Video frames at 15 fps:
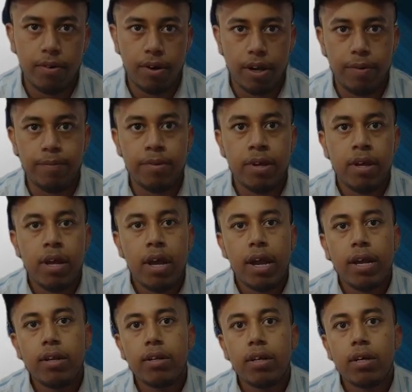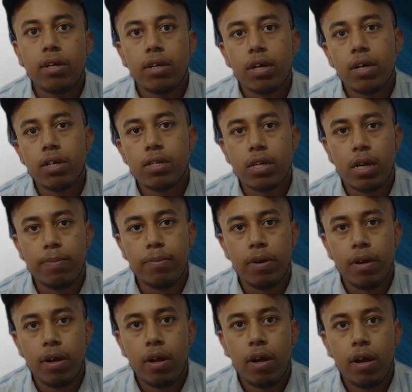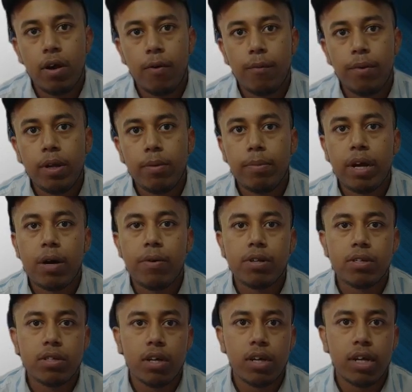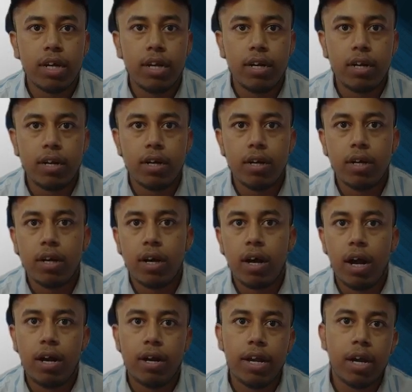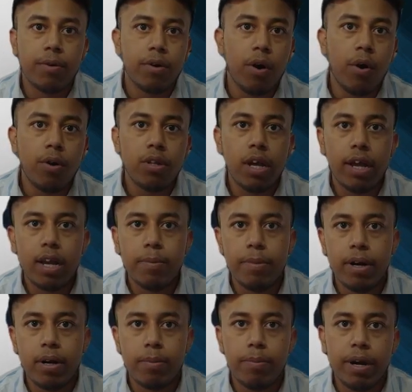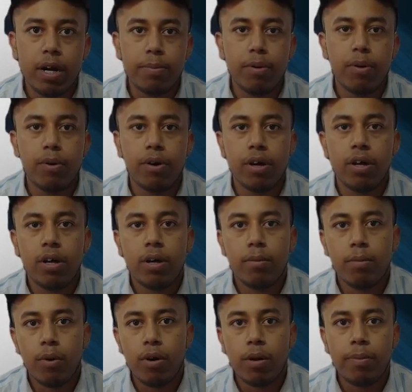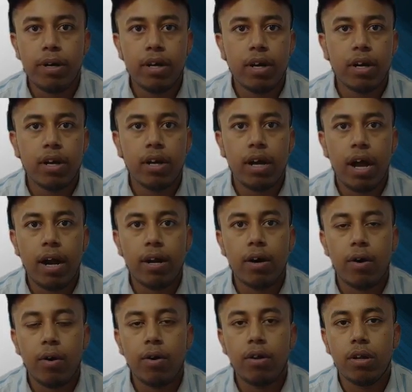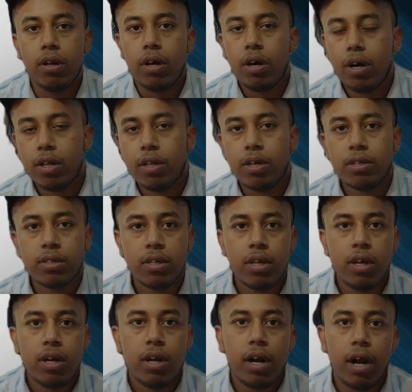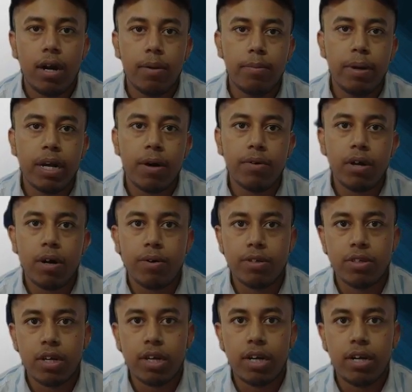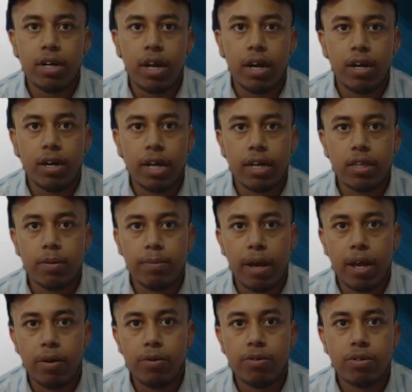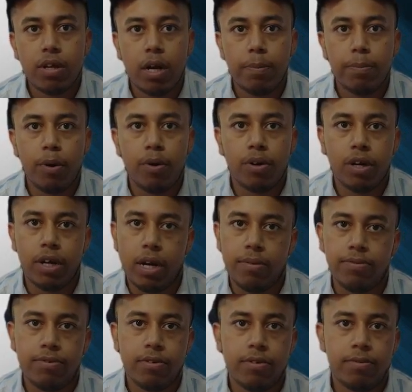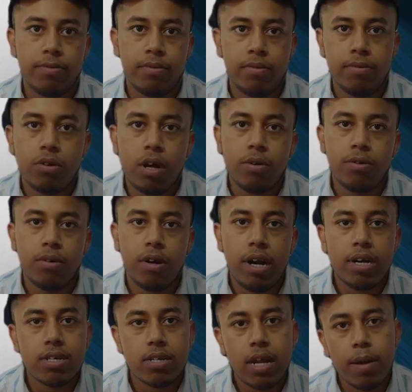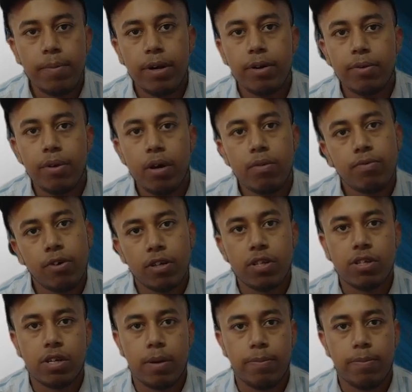Okay. In the third step, we make our circuit and take out all the element breadboard voltmeter and all others and make out our circuit and take the values and plot a graph so now let's dive into the first